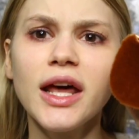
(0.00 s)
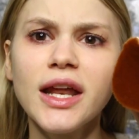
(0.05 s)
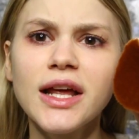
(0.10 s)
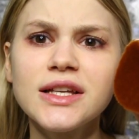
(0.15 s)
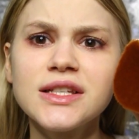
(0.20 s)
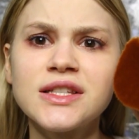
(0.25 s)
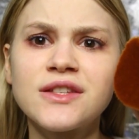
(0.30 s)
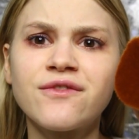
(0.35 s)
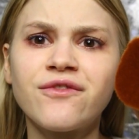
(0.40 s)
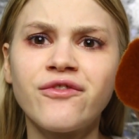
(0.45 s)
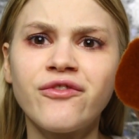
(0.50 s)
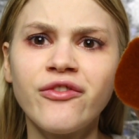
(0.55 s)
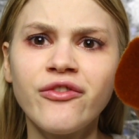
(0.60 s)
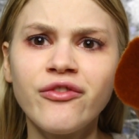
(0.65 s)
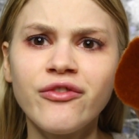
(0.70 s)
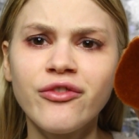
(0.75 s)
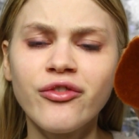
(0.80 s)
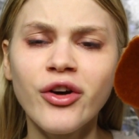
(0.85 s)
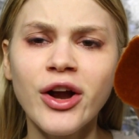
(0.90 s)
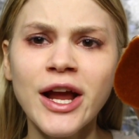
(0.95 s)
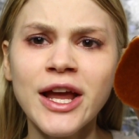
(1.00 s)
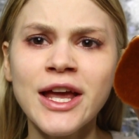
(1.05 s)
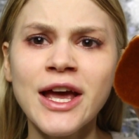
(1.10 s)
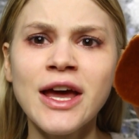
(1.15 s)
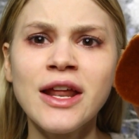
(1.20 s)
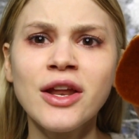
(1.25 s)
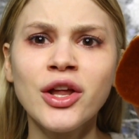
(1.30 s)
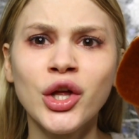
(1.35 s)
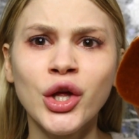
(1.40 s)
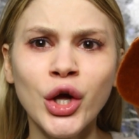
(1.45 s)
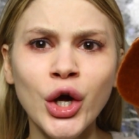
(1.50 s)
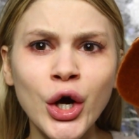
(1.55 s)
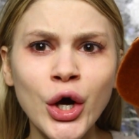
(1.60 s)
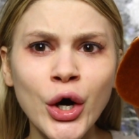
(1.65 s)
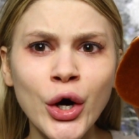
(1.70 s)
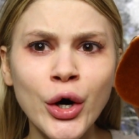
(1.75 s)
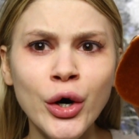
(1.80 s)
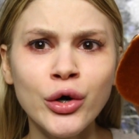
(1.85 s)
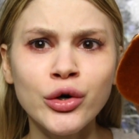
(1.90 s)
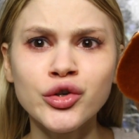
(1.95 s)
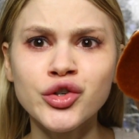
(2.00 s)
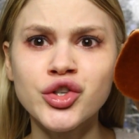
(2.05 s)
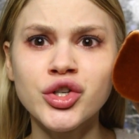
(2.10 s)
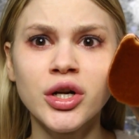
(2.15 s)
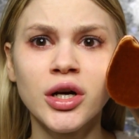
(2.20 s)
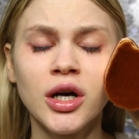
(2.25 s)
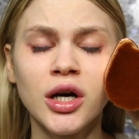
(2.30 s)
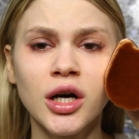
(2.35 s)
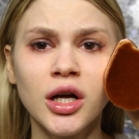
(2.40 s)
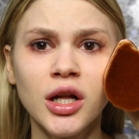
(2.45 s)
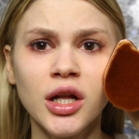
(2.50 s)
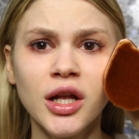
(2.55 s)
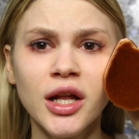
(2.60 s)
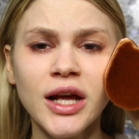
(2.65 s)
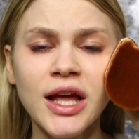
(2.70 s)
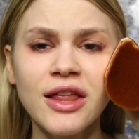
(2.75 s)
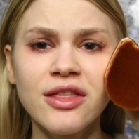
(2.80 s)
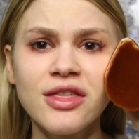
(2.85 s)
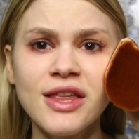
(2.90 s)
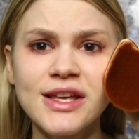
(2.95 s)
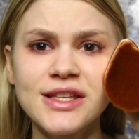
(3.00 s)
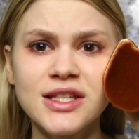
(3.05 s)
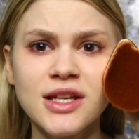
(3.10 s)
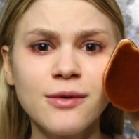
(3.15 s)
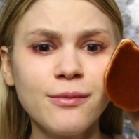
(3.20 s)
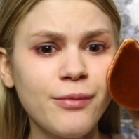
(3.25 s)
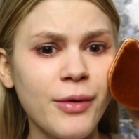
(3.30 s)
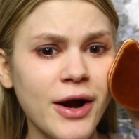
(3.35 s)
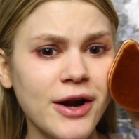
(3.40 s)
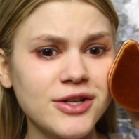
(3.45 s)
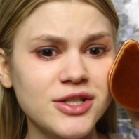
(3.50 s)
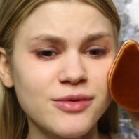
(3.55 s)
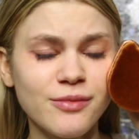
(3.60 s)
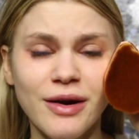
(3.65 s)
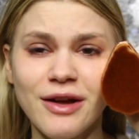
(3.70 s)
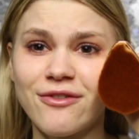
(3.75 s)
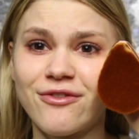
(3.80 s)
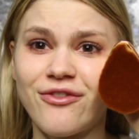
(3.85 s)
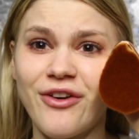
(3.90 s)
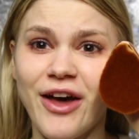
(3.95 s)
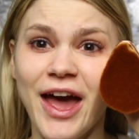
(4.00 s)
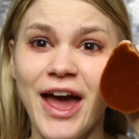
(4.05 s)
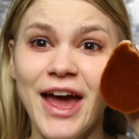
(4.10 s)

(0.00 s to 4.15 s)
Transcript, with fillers: it is freaking huge. Look at this compared to my